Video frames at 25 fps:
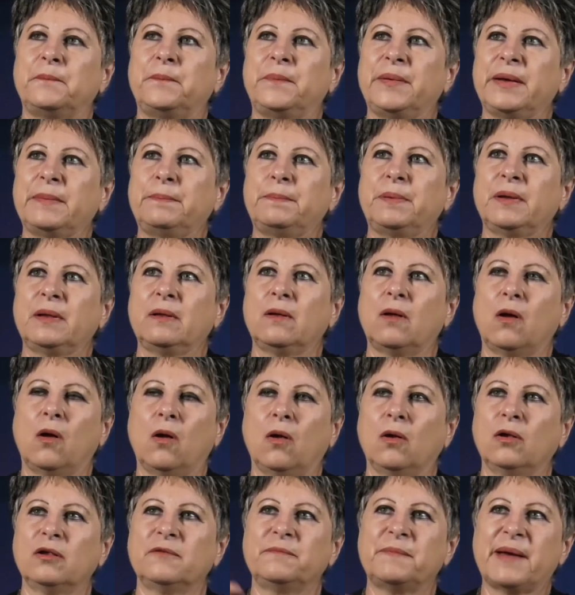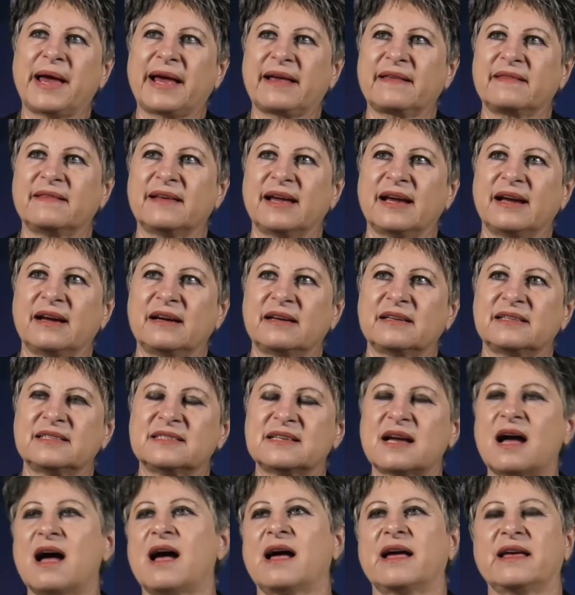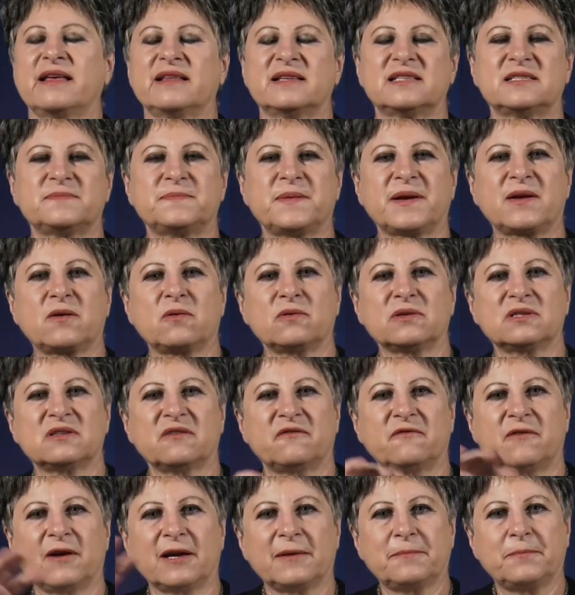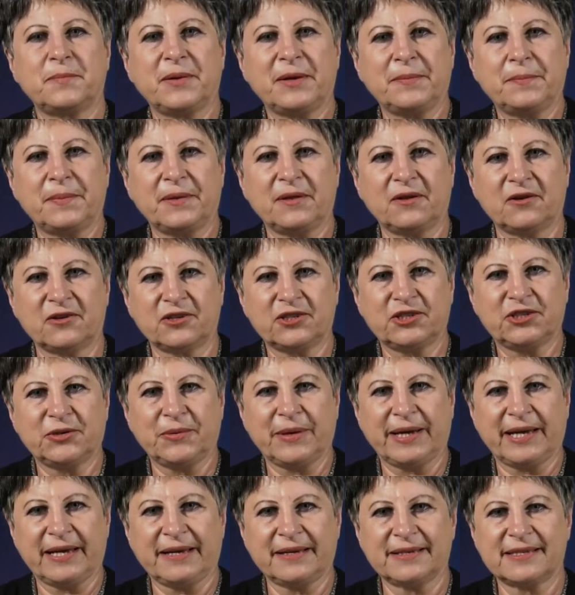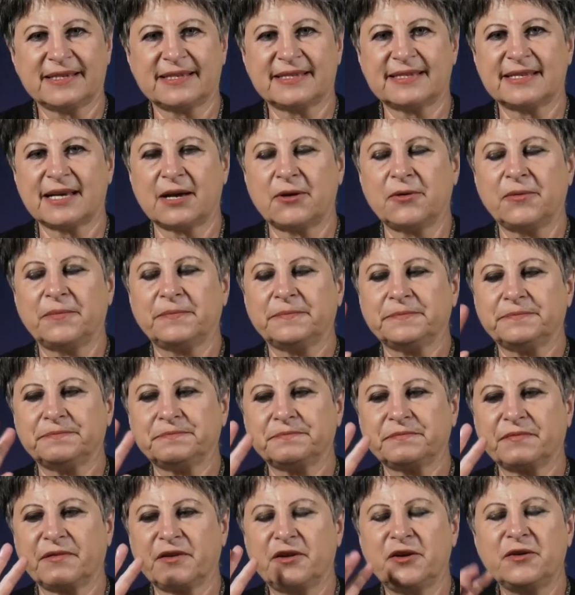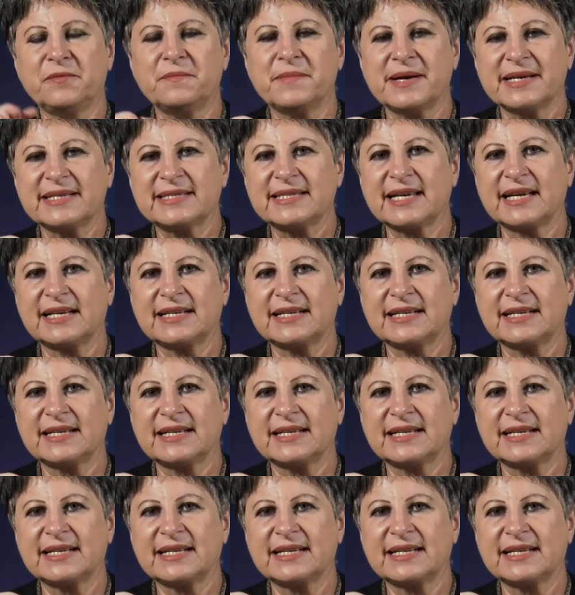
people hold back their tithes because of what people are doing. So you must